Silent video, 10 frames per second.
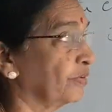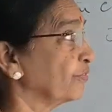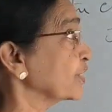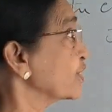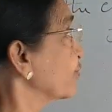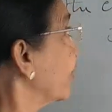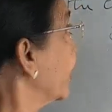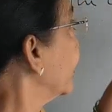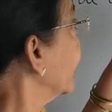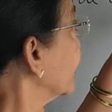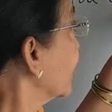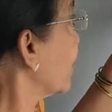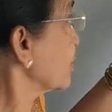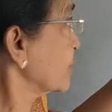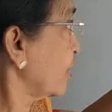First finding the
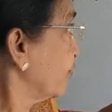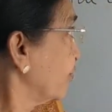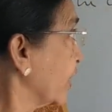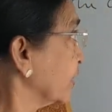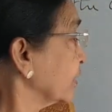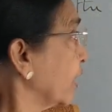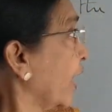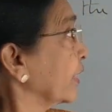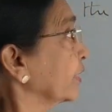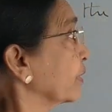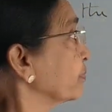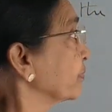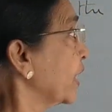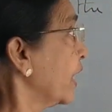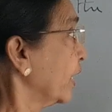cost of one item,